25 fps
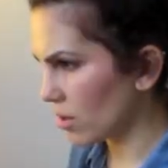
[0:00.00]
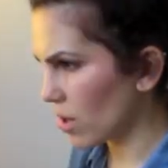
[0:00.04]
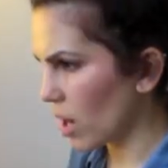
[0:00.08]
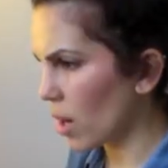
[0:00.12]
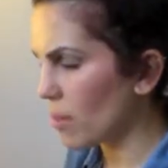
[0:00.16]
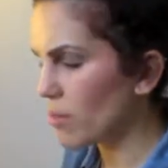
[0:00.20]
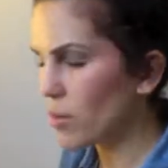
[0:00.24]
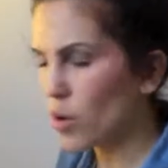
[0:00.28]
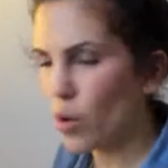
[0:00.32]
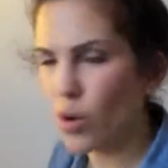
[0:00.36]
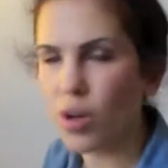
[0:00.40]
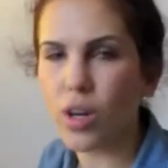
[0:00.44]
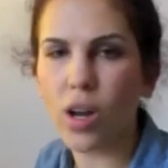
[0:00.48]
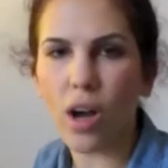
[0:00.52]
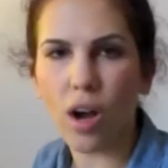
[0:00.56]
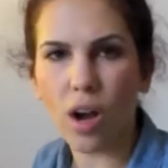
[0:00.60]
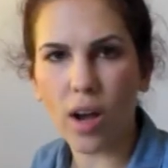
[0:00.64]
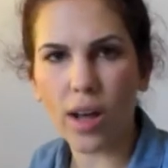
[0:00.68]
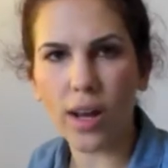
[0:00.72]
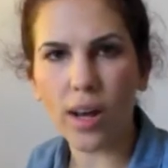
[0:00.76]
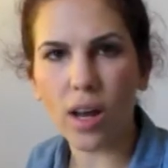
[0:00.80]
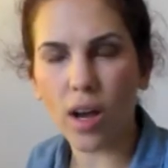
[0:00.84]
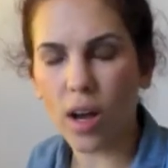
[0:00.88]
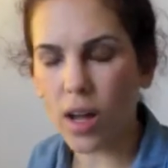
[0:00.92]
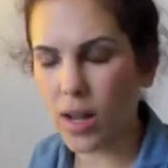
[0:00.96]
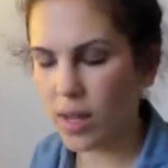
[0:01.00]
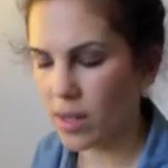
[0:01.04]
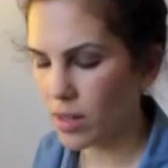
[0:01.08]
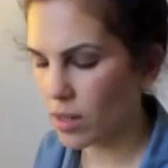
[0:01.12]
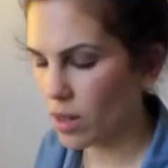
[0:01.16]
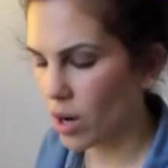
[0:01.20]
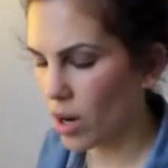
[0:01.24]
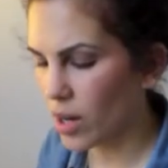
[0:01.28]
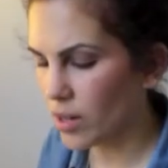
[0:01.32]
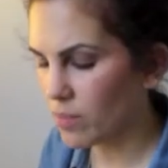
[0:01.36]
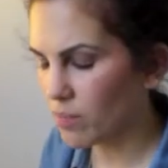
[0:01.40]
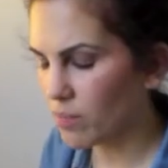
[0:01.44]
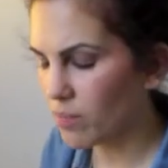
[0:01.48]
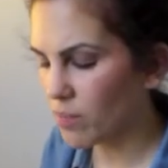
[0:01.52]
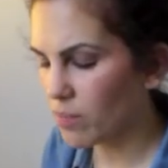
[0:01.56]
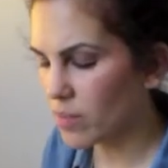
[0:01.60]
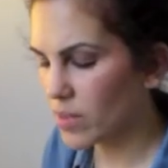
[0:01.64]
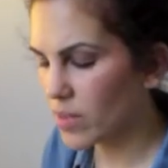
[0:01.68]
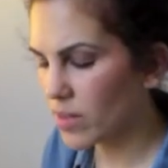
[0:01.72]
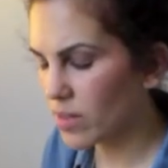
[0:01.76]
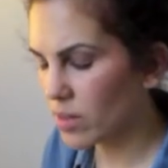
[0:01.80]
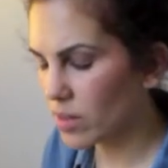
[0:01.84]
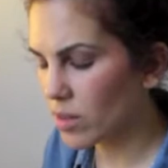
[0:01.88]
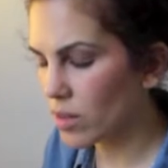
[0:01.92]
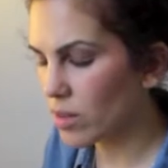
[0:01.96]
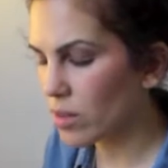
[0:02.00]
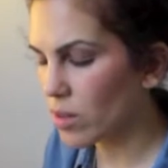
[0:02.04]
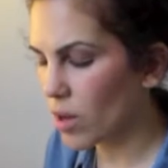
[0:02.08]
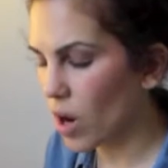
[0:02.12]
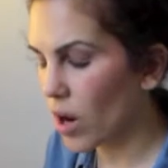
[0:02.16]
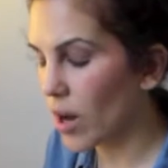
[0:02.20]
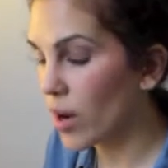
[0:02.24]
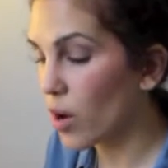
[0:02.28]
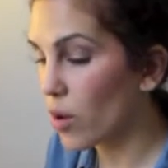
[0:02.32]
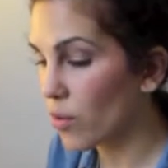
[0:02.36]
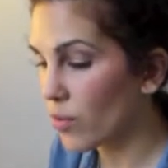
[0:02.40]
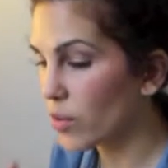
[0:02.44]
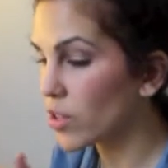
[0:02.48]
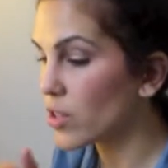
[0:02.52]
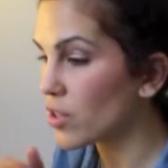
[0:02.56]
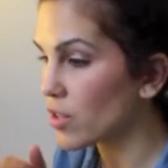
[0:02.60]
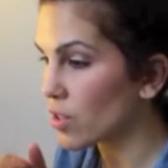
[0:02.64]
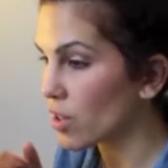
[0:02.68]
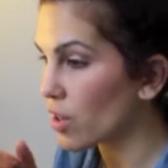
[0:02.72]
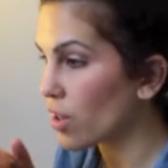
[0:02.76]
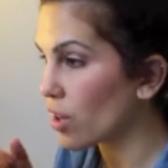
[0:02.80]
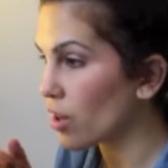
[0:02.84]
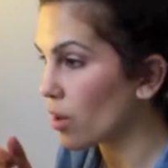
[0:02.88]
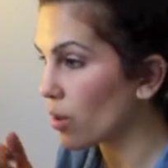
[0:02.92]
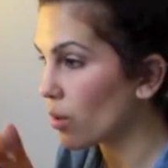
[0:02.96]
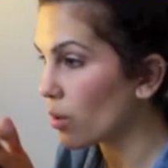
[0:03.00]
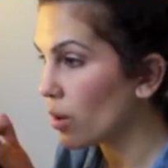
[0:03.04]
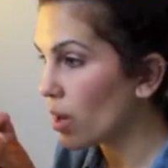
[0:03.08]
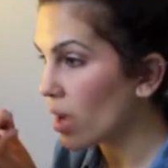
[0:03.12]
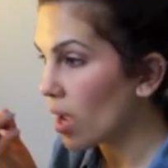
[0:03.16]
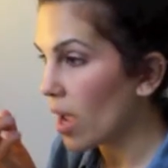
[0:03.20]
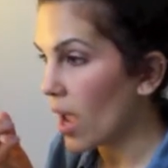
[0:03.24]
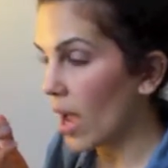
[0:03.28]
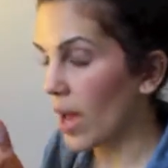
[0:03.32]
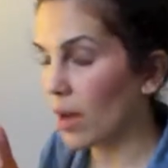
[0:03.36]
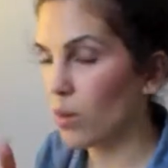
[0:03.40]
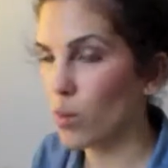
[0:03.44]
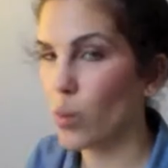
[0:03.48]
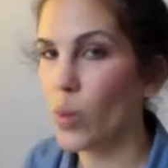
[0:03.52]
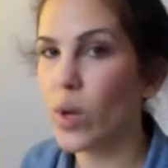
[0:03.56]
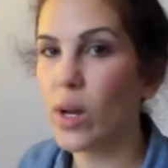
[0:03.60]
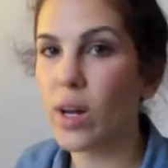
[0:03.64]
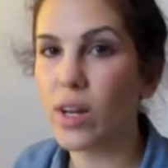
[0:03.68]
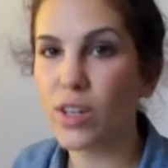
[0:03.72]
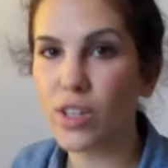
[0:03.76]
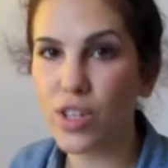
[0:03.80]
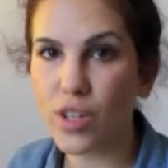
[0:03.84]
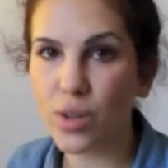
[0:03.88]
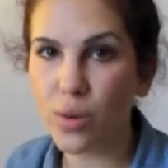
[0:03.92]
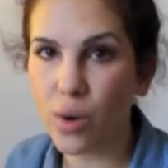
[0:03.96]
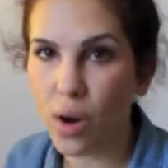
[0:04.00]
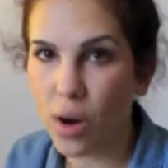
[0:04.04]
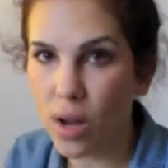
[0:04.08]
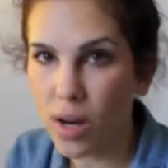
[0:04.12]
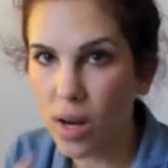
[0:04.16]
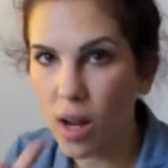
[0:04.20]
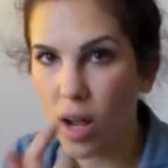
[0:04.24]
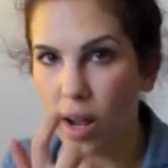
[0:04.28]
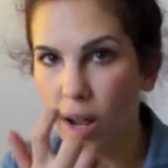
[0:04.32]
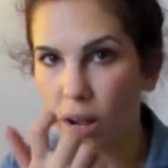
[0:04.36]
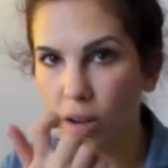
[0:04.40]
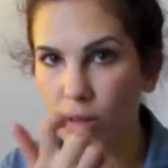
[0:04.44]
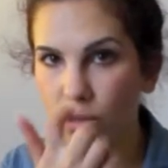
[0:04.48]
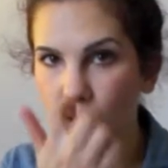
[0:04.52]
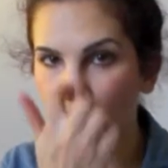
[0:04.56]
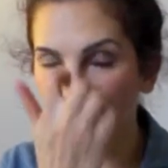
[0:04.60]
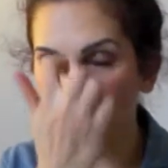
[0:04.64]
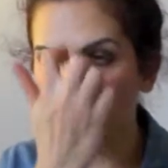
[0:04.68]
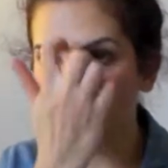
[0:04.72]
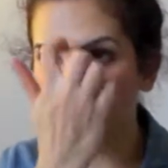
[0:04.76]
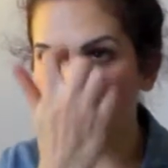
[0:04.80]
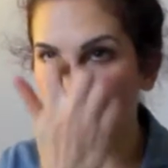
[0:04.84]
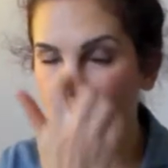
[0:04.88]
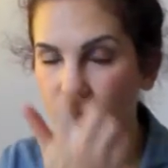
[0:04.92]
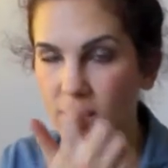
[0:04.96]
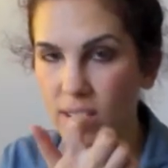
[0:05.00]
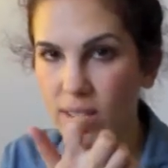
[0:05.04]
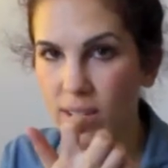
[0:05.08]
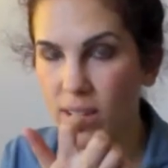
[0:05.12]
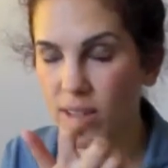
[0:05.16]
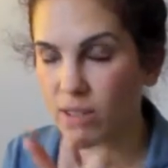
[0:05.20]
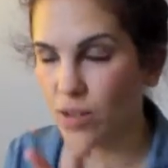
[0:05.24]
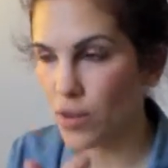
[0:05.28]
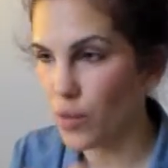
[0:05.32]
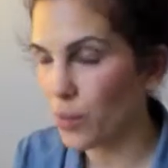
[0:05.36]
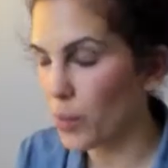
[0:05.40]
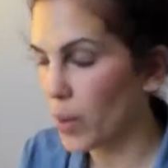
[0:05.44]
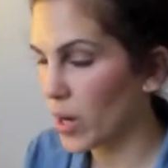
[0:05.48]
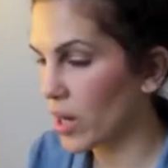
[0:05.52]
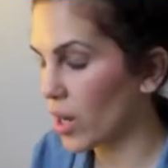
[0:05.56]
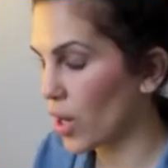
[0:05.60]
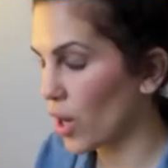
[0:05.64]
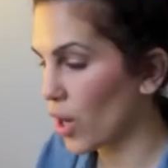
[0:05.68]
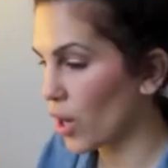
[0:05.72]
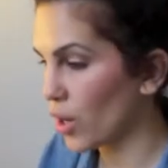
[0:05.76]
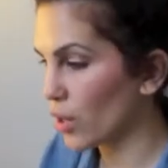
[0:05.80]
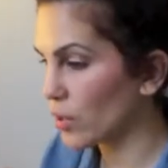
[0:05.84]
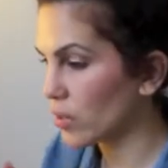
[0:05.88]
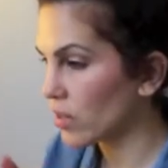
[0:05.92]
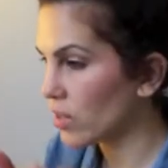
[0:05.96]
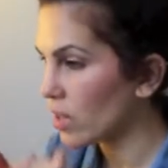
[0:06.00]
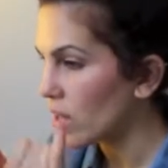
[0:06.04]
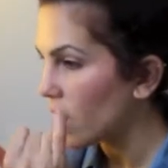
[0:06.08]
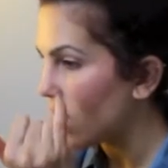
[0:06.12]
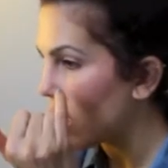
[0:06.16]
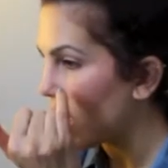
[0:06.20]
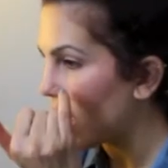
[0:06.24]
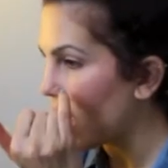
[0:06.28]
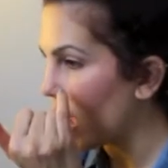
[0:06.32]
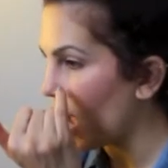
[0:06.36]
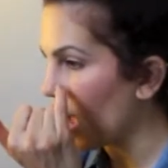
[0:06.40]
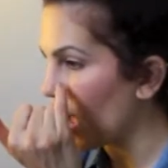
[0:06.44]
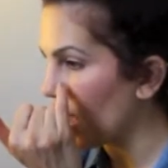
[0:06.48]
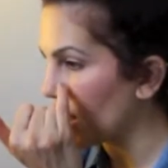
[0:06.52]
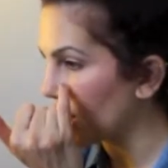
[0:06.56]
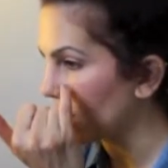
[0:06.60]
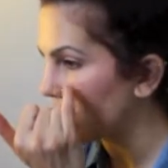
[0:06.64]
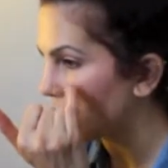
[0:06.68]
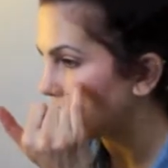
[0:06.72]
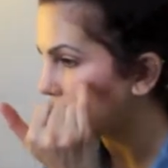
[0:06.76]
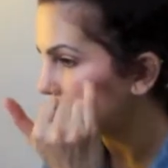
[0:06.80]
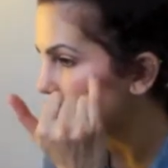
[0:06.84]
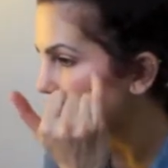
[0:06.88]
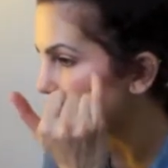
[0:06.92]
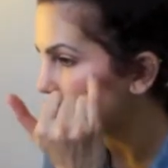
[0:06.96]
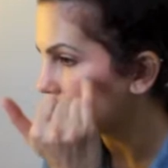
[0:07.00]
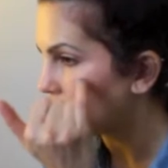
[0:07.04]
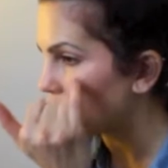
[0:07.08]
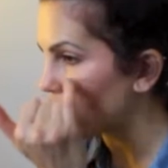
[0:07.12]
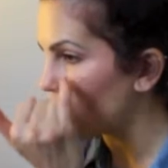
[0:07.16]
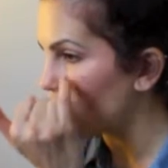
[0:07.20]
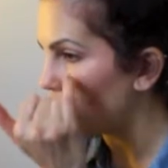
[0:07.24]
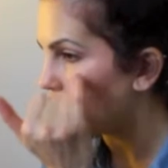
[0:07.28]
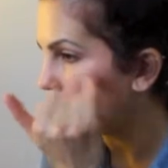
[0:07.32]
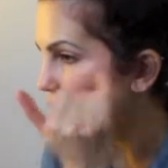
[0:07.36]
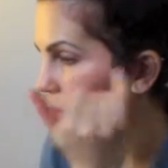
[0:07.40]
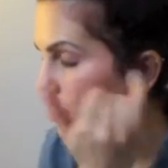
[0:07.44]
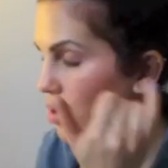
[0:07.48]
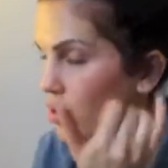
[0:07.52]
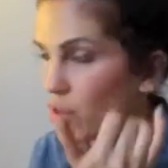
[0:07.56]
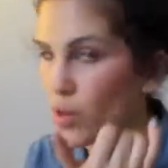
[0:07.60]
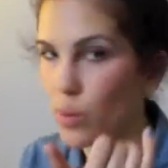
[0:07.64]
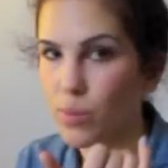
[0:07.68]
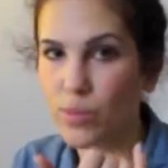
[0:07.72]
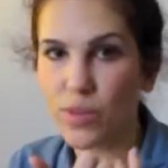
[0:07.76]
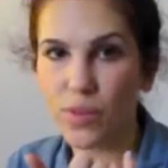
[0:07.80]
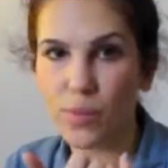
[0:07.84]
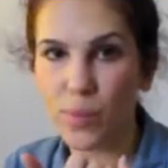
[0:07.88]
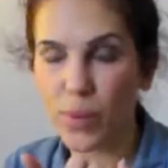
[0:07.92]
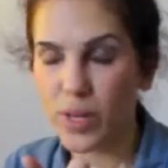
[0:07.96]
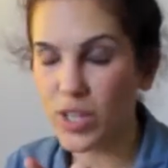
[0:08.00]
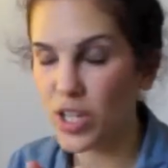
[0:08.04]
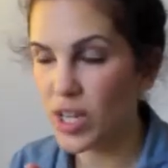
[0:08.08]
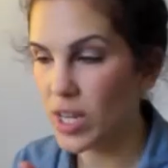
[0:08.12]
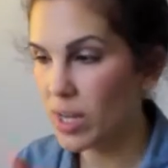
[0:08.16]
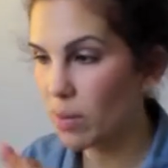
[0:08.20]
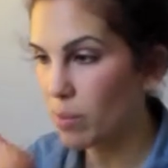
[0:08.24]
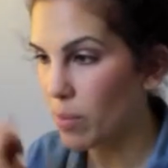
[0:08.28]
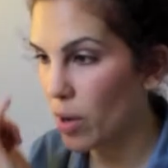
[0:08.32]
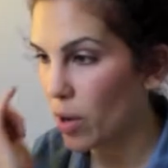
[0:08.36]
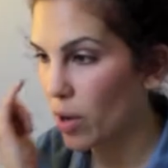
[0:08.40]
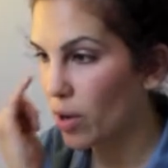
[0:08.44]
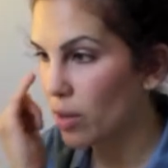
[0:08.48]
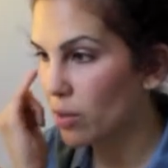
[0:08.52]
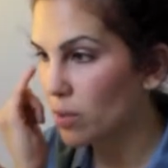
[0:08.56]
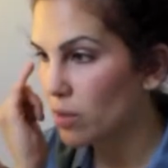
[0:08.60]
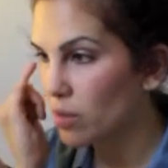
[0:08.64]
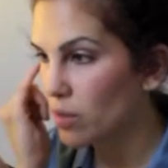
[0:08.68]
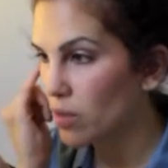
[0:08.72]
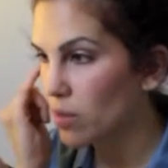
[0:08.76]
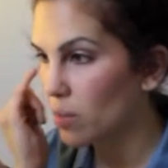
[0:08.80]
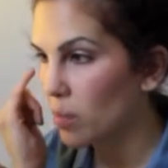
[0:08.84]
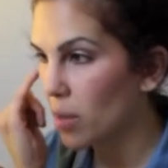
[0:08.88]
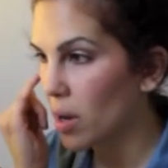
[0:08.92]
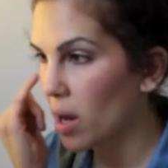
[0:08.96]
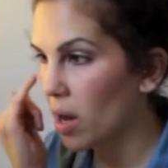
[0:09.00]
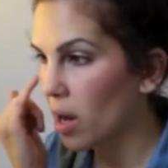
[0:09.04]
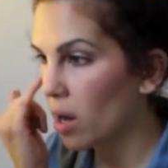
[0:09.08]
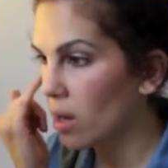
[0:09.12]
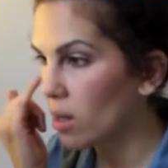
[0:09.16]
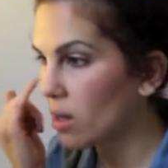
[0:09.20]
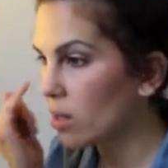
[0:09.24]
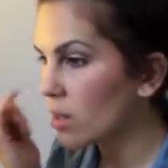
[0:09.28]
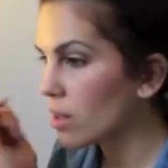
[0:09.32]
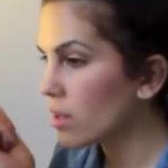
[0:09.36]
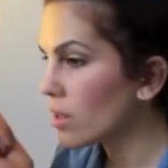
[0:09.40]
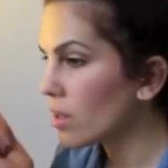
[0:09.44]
I'm not going to highlight. I often do, and when I do highlight, I'll do it down the centre of my nose and on the tops of my cheekbones, but